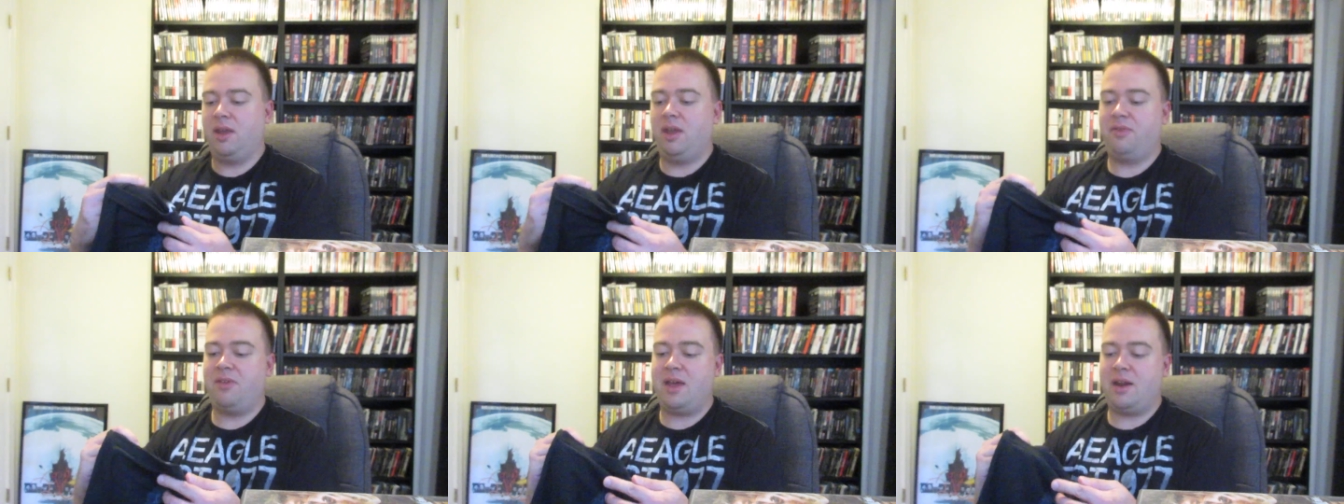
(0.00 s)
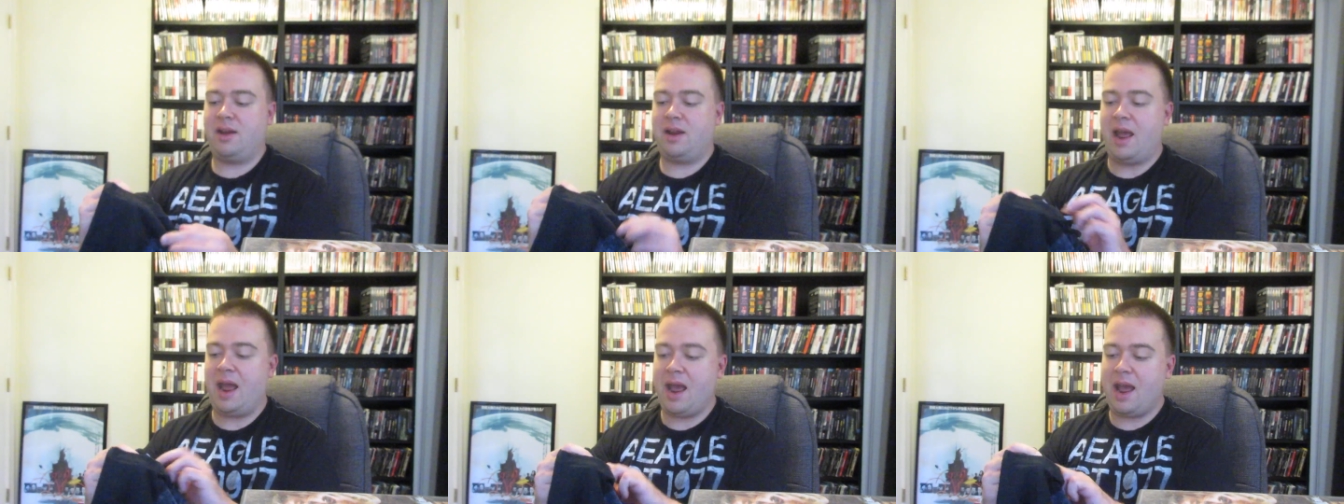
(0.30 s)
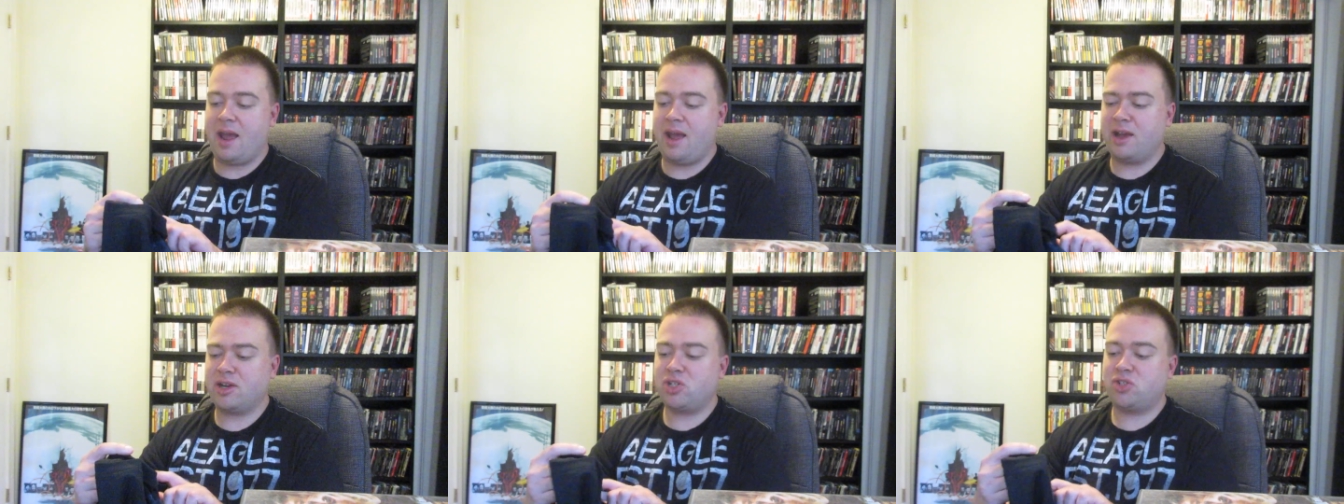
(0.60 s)
That
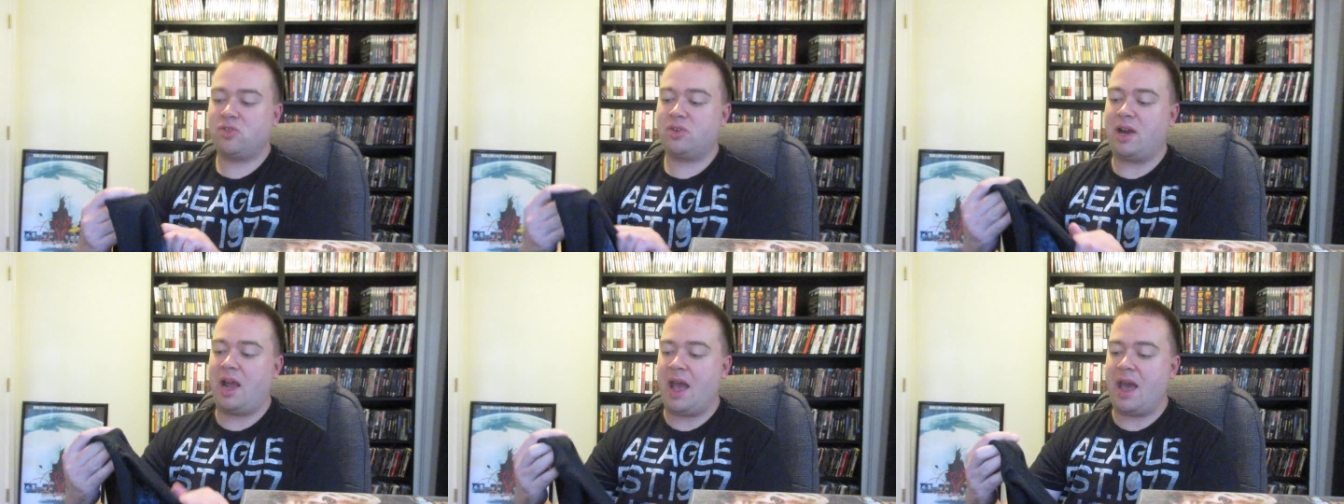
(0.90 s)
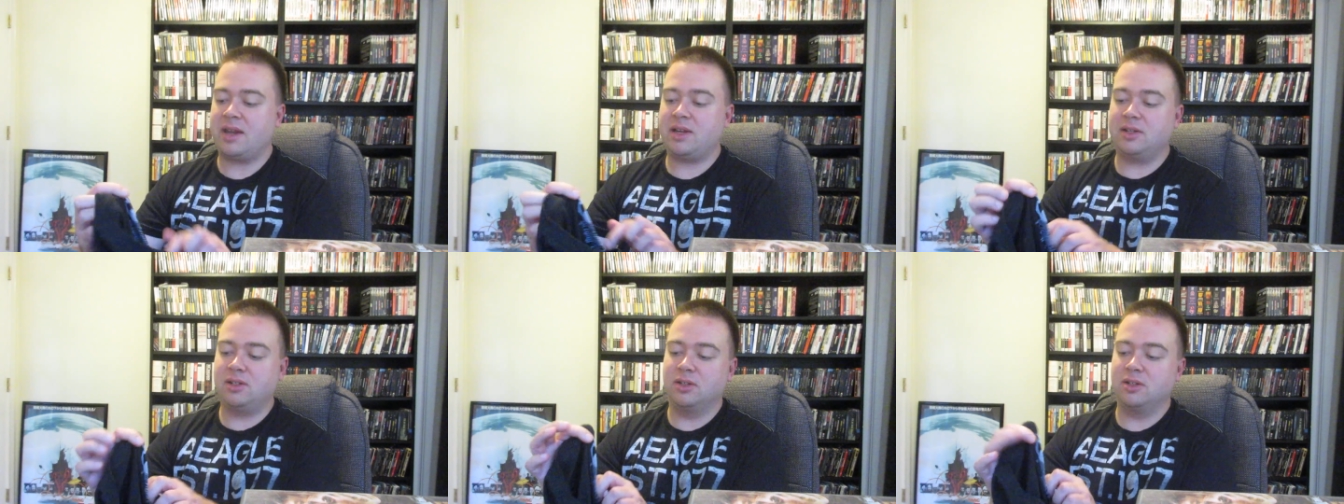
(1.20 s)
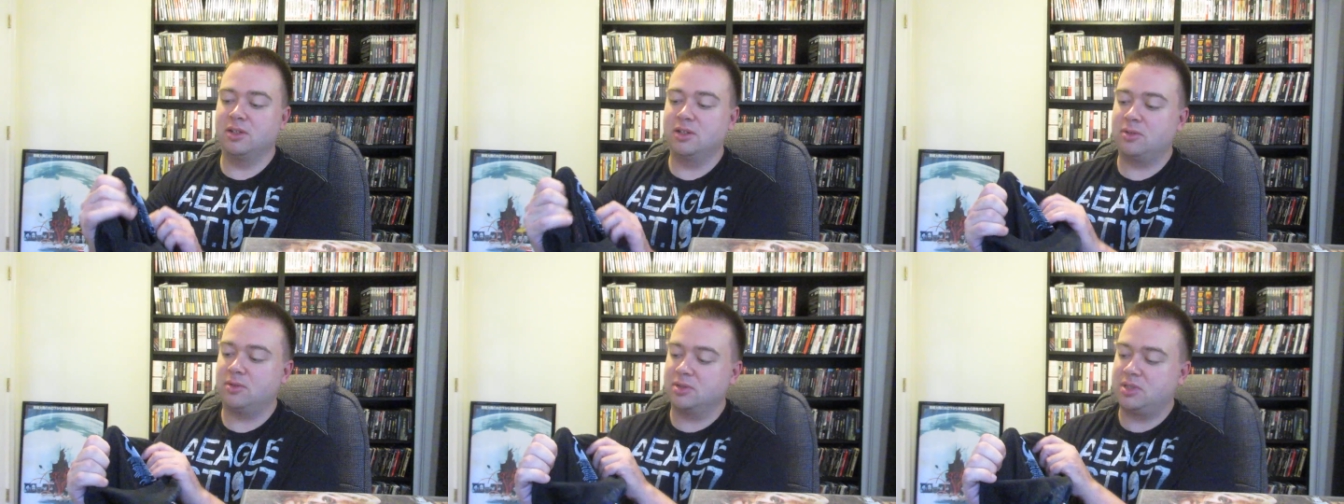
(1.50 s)
extra added
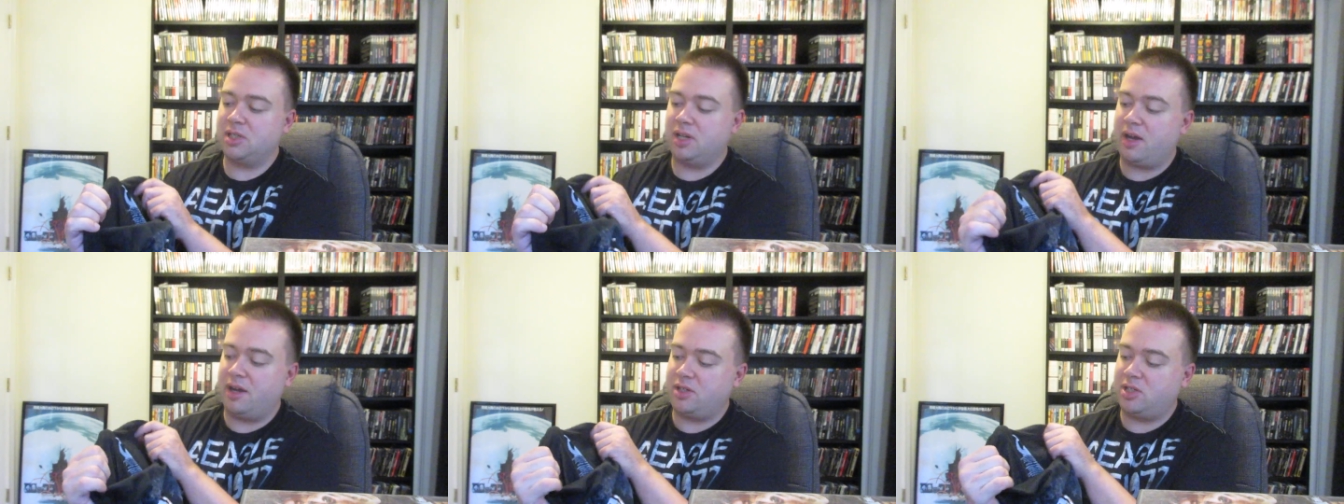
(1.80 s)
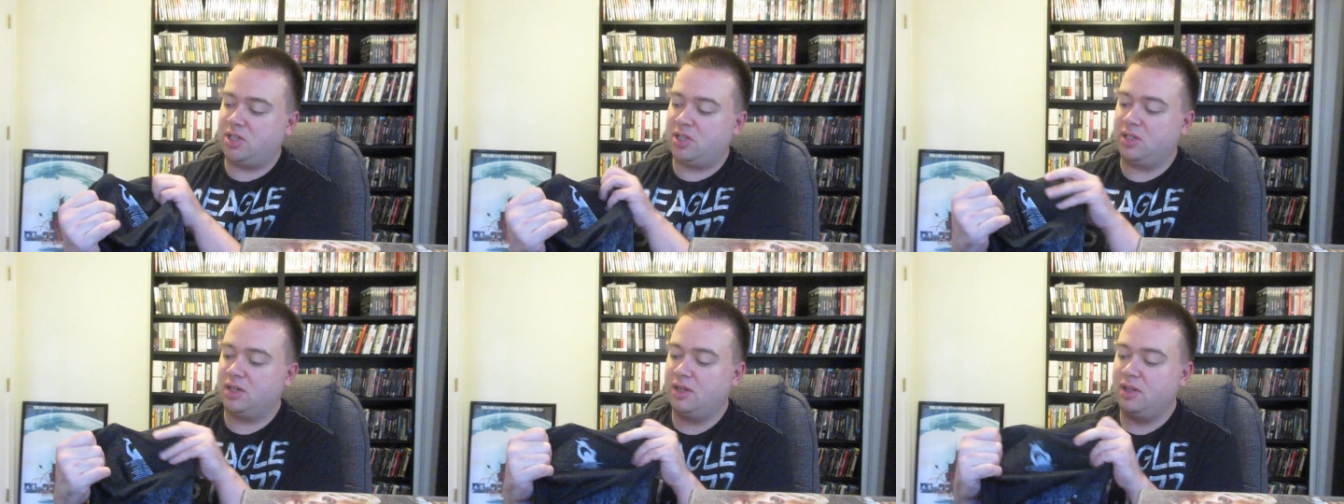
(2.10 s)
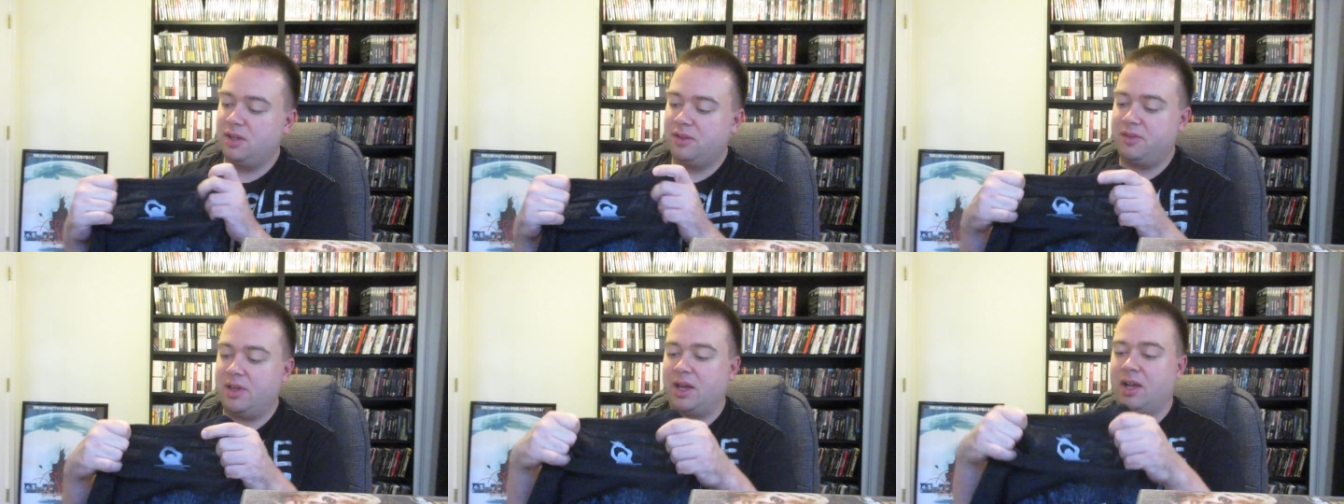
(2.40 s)
little touch,
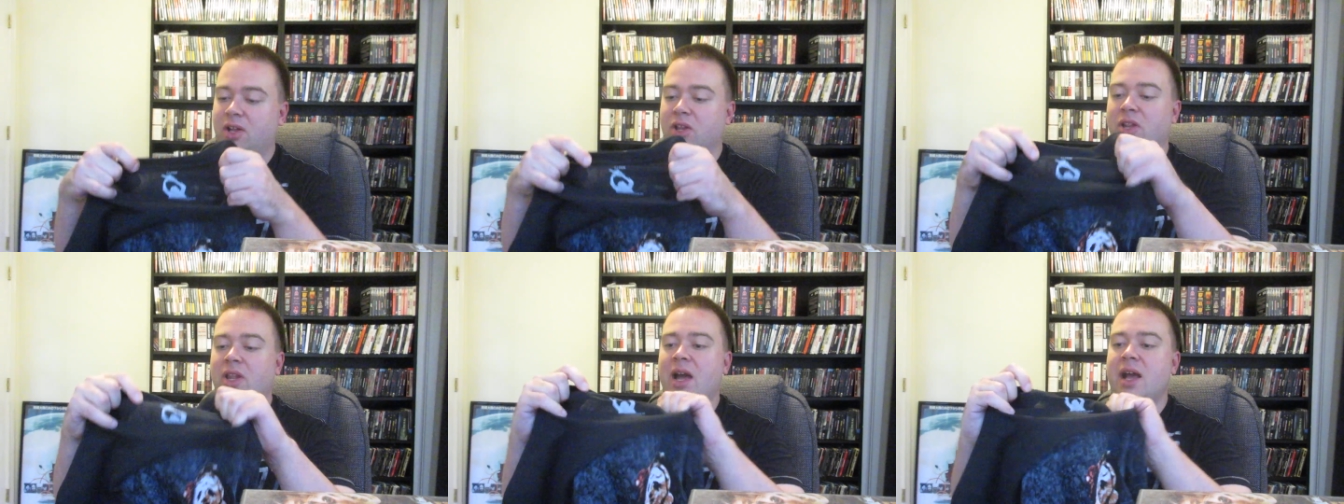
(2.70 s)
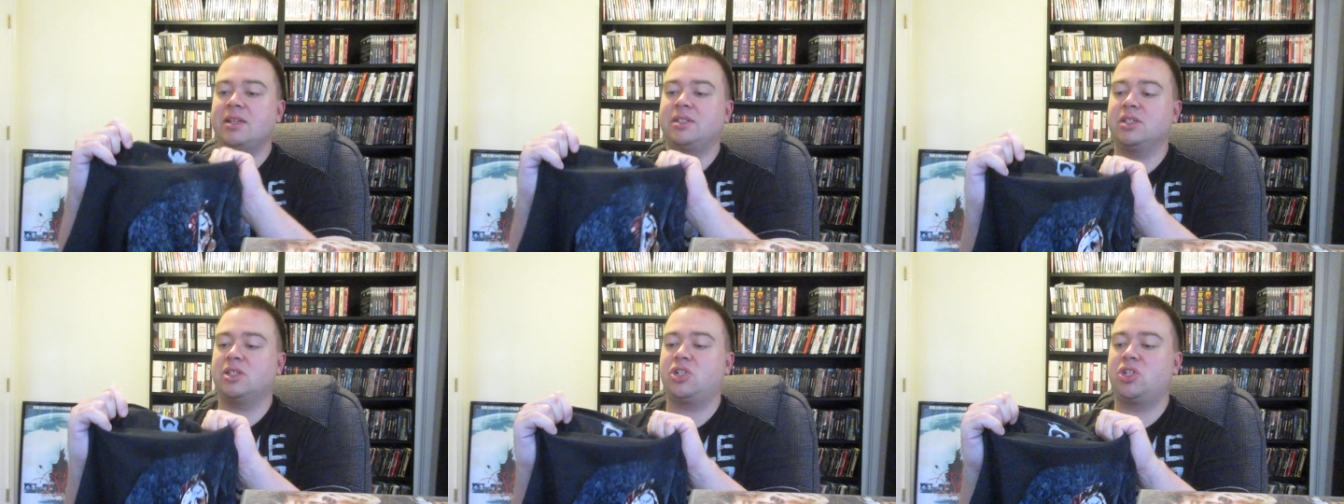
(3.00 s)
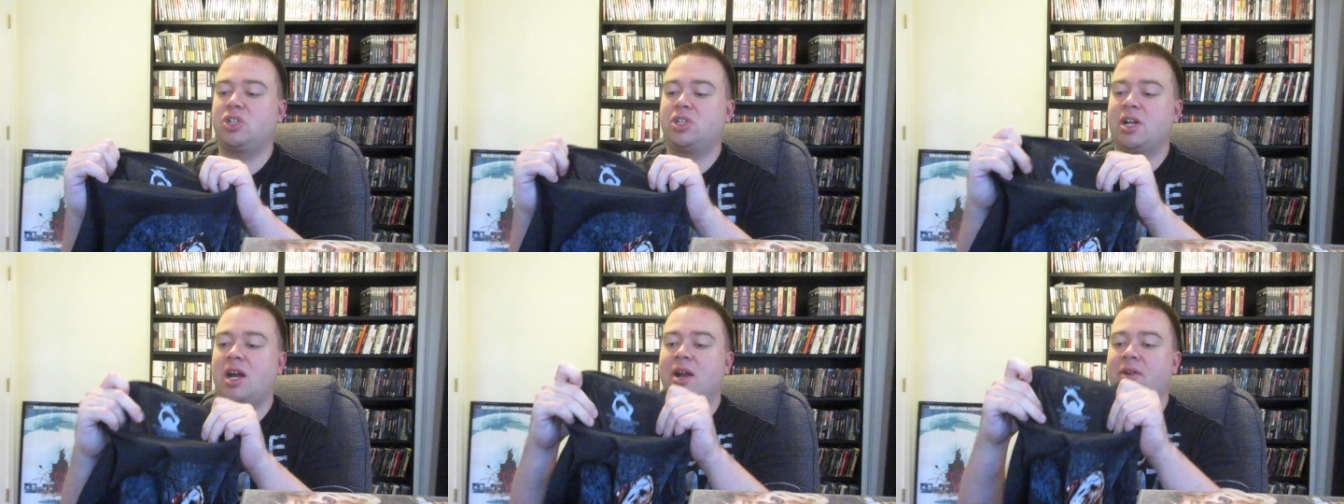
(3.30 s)
that classic
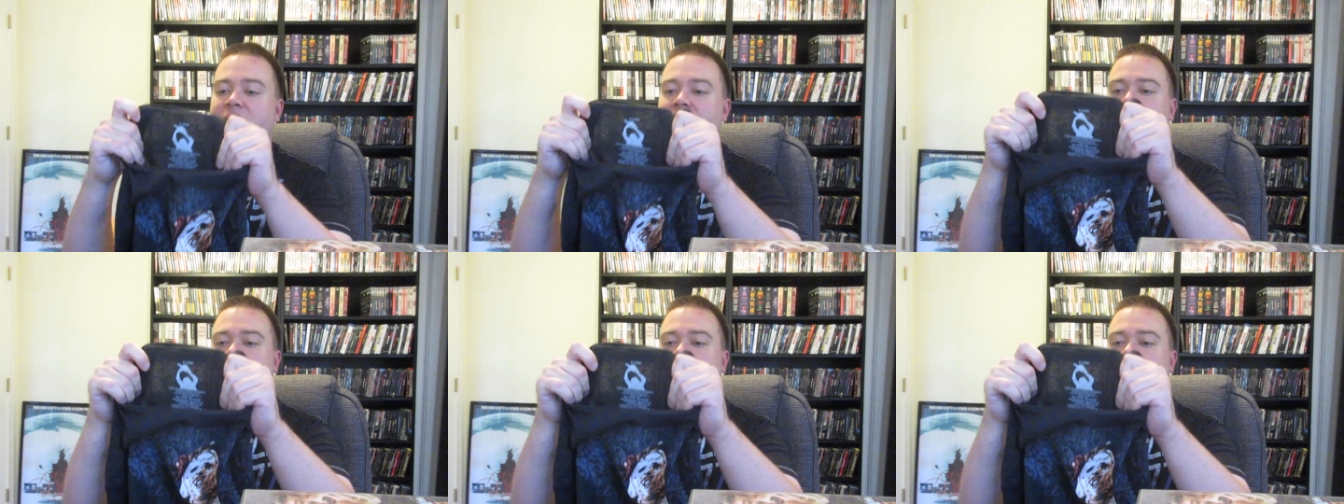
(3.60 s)
shot